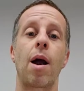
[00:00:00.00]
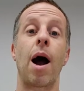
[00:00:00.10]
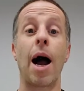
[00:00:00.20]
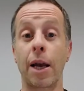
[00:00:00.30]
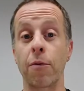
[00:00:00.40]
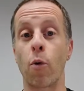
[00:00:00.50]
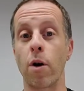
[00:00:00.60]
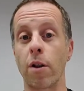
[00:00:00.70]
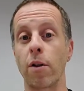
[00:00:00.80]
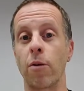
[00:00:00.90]
I can
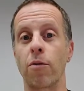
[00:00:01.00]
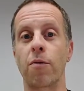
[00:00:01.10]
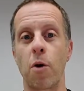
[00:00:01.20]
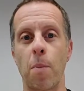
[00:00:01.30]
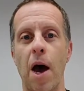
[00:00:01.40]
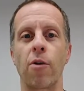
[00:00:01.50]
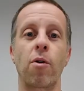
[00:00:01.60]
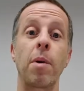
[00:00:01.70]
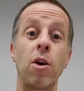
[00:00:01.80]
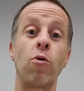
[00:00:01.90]
afford to lose a few pounds, so
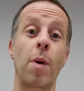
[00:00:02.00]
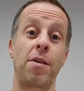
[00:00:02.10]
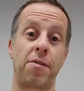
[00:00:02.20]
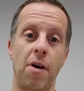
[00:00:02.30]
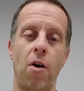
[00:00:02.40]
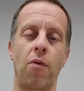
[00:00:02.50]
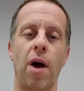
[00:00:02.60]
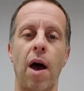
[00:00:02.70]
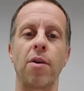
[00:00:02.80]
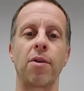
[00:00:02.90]
I'm going to use myself
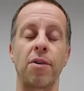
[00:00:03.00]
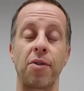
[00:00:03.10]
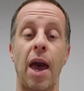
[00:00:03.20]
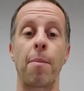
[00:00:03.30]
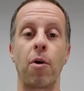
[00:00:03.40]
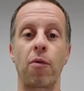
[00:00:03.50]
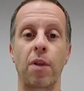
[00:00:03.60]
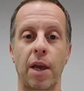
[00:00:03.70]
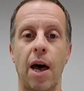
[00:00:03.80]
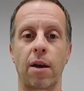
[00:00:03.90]
as example for
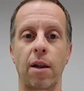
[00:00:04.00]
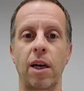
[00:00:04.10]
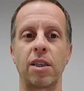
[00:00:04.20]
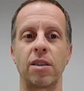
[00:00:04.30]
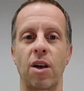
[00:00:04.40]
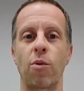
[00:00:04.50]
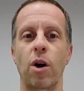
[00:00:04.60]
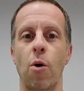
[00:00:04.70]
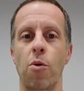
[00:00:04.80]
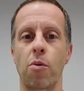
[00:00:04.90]
the calculations as we
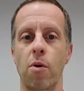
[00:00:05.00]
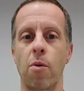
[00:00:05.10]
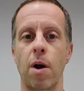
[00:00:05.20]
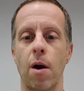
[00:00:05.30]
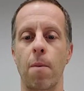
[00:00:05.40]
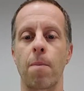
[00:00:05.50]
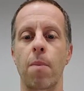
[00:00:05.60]
go through here.